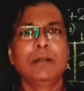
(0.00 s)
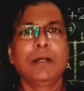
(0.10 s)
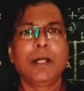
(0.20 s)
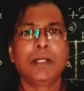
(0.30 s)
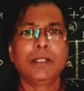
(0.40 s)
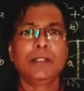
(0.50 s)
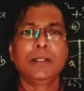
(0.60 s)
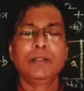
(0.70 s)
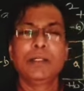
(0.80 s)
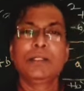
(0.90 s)

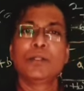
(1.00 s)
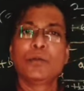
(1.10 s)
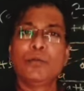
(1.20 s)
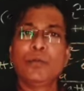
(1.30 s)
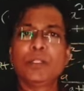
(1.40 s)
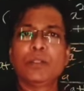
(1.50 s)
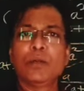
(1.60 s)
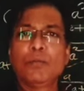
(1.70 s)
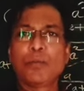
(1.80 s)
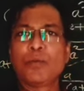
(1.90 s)
identities
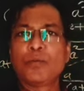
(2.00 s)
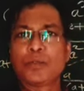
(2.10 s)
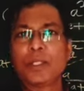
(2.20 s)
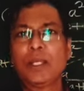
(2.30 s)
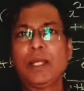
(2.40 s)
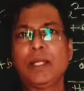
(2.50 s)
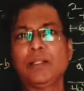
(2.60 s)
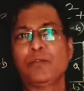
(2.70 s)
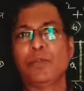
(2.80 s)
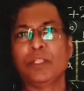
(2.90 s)
with proofs
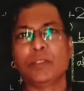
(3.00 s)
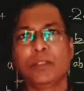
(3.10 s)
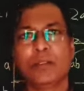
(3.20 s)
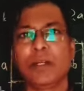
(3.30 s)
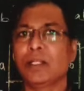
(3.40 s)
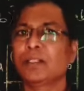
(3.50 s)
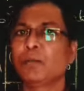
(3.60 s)
and with tricks.